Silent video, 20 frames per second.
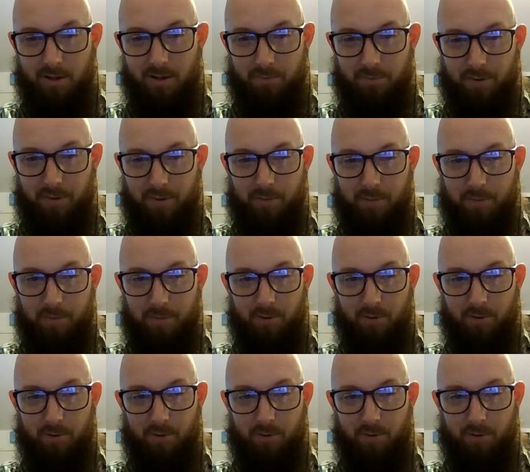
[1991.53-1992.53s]
people
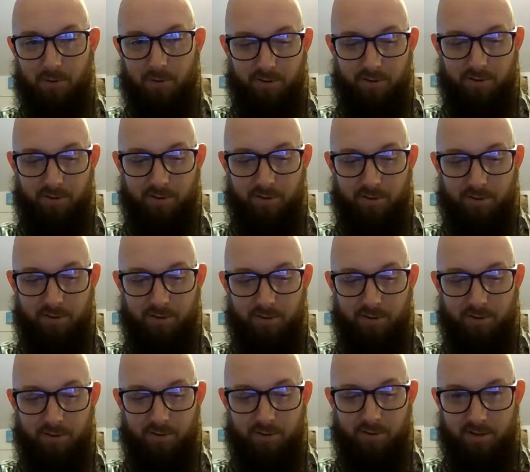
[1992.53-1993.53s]
learn.
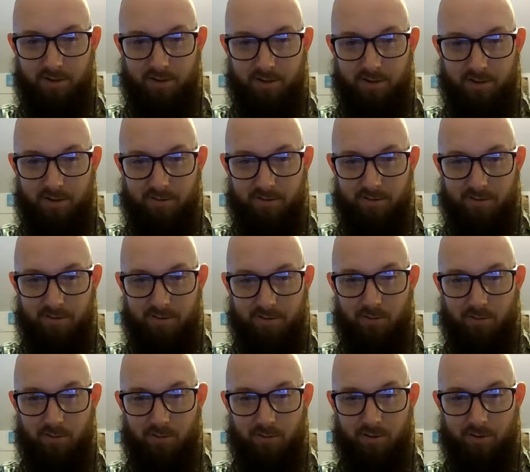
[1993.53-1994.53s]
Thank you
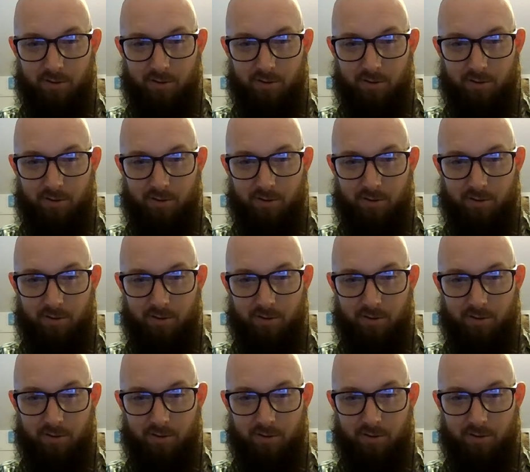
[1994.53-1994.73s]
all.